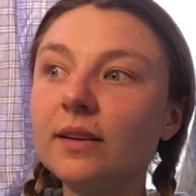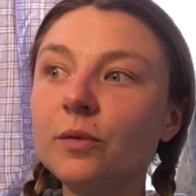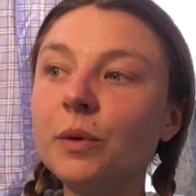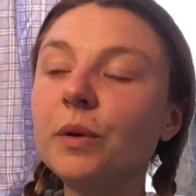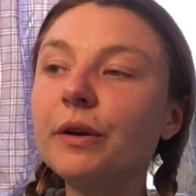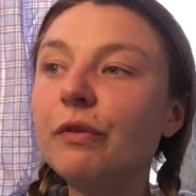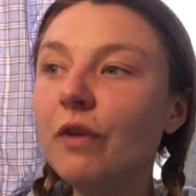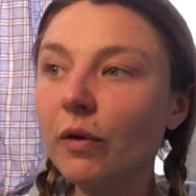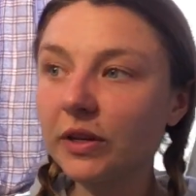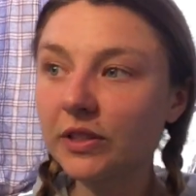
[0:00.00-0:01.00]
we want to
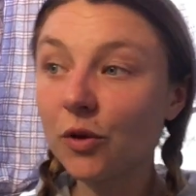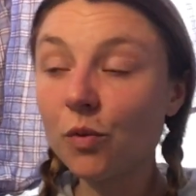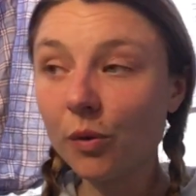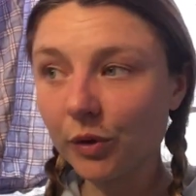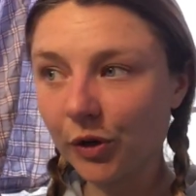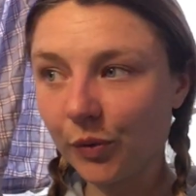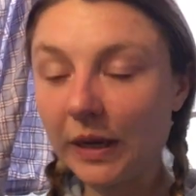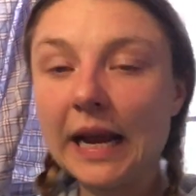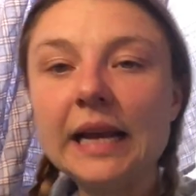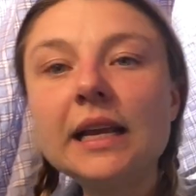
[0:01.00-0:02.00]
focus on what we're
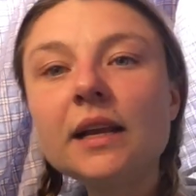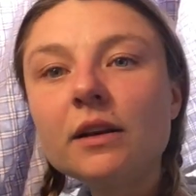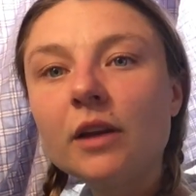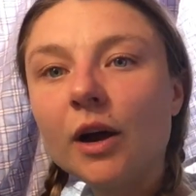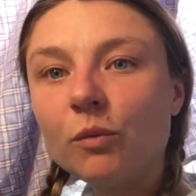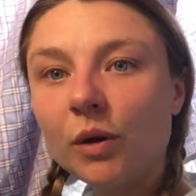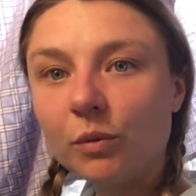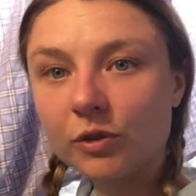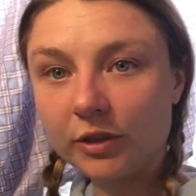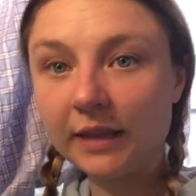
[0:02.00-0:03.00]
creating, not what
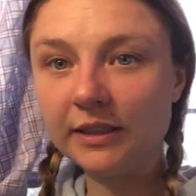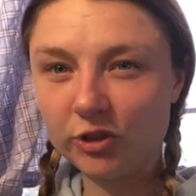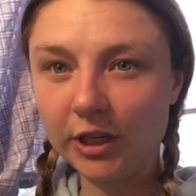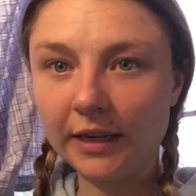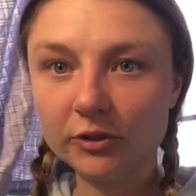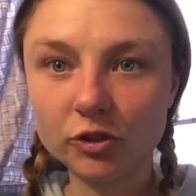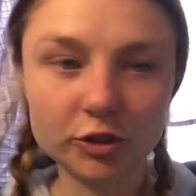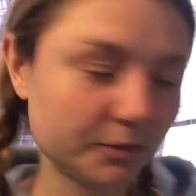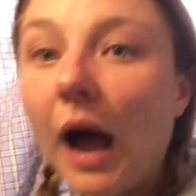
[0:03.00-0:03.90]
we're trying to change.